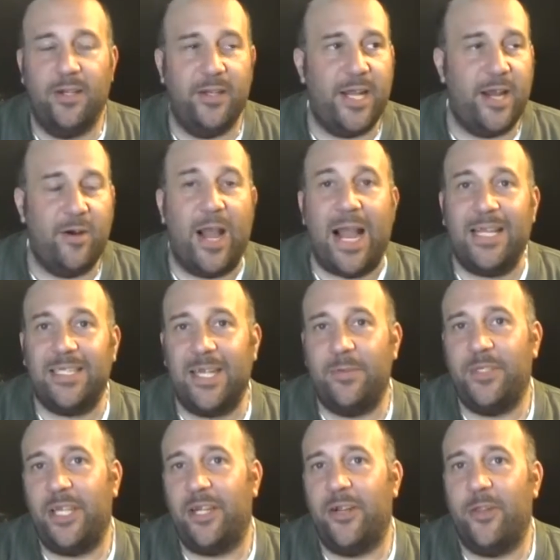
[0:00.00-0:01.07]
Now, as I've
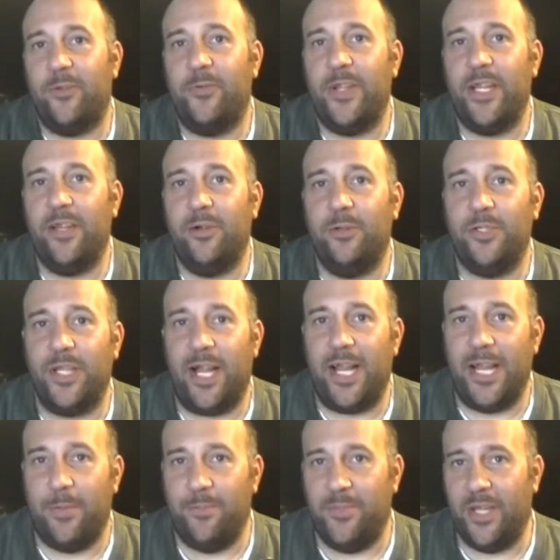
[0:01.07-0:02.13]
said in other videos,
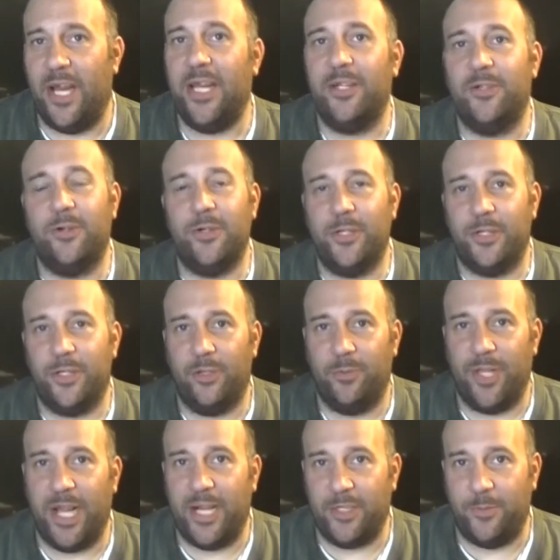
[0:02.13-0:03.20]
I am not a traditional
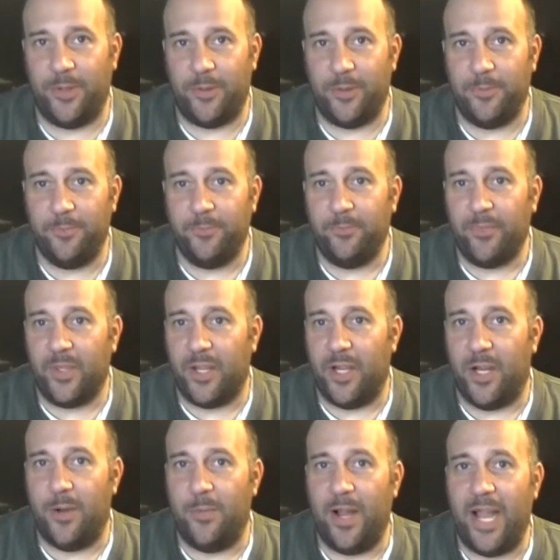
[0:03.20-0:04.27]
blacksmith.
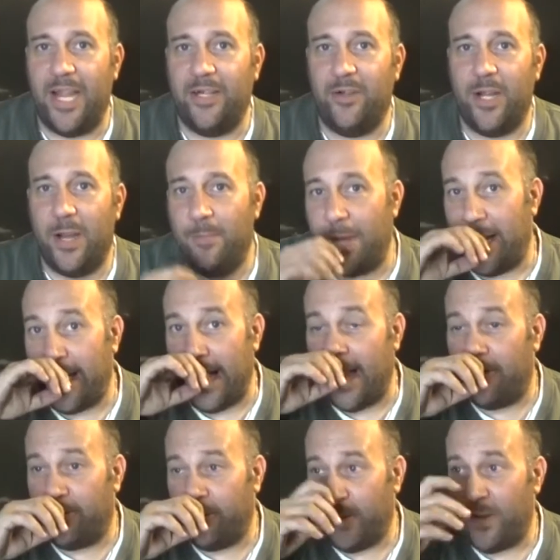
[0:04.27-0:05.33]
Um, I do not make
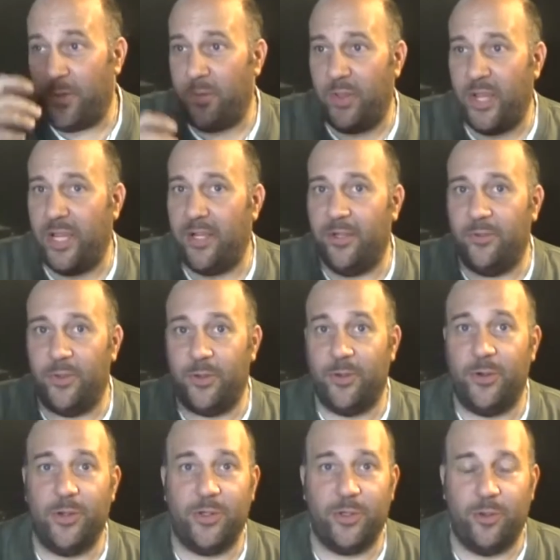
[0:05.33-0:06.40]
everything the
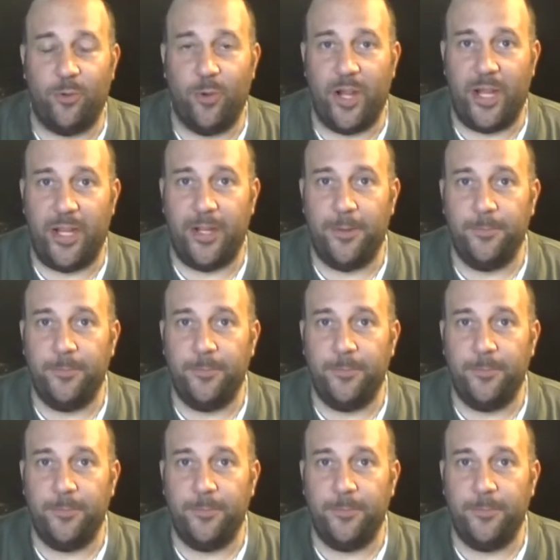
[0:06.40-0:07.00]
traditional way.